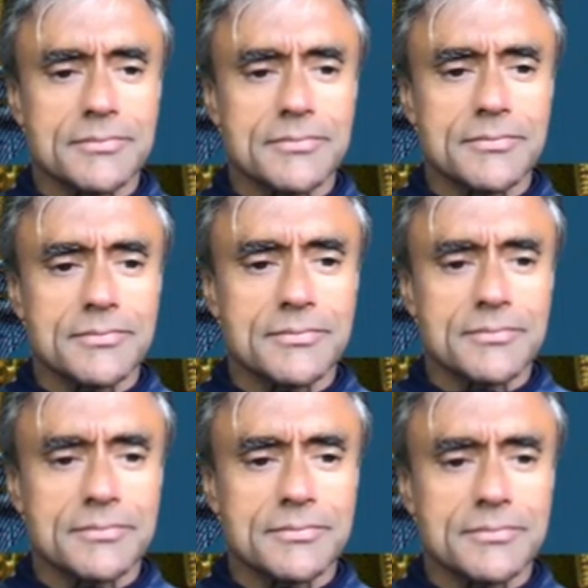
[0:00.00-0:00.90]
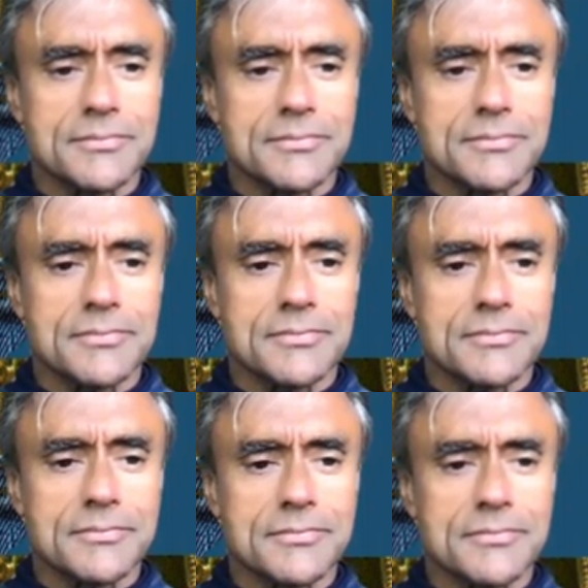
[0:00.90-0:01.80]

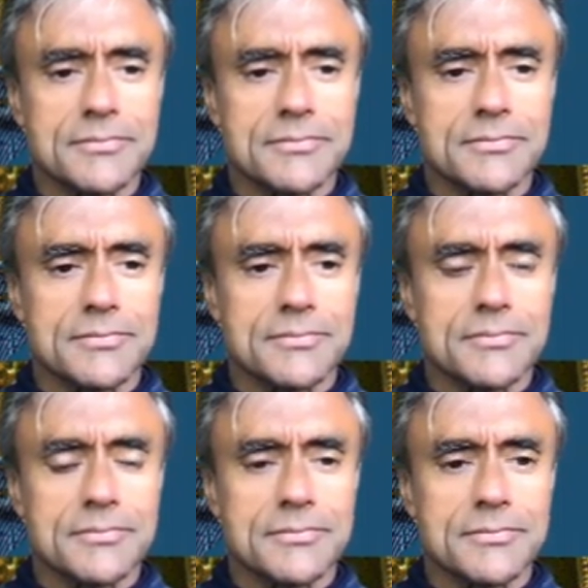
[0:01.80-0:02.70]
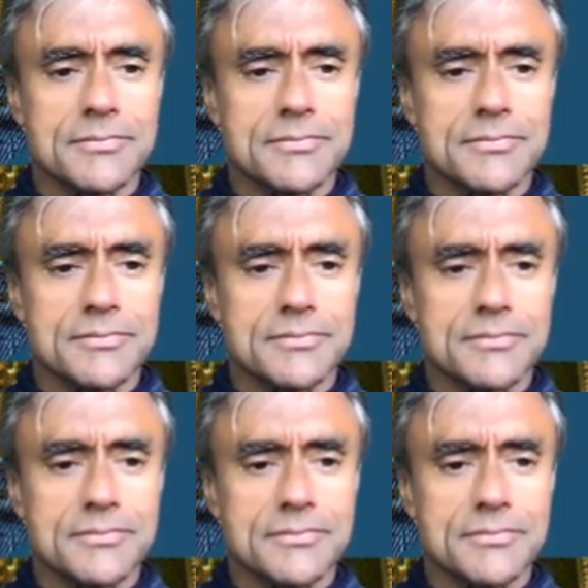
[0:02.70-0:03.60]

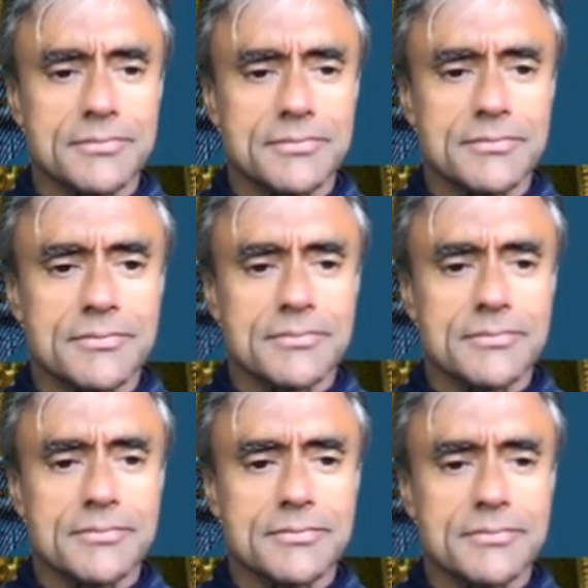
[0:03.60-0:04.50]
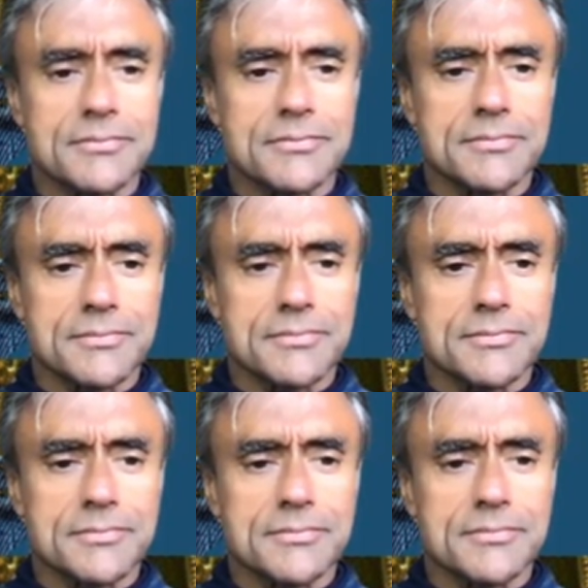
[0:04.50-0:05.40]

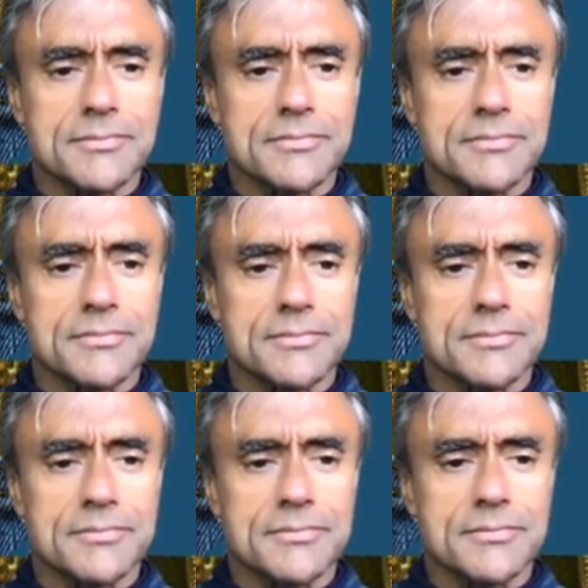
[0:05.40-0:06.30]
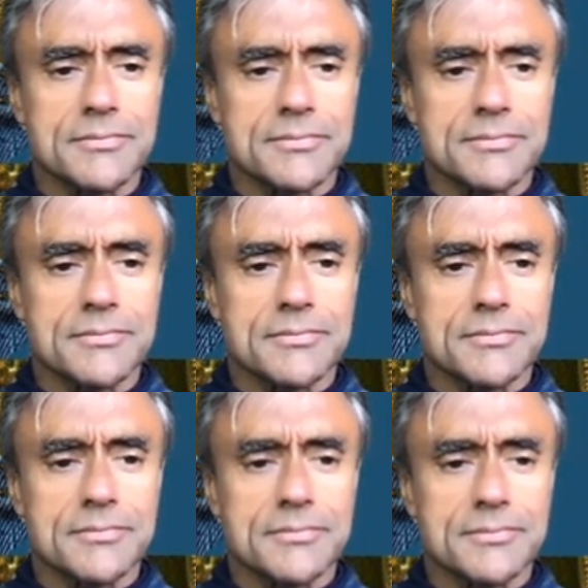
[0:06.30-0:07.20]

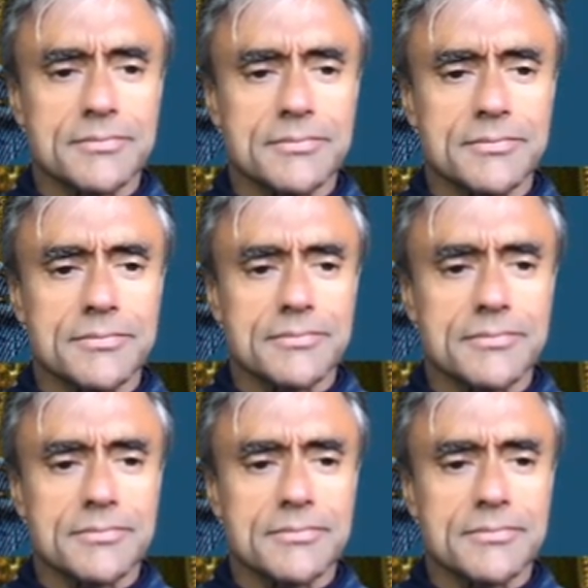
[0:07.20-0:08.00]
No words are spoken by the person on screen.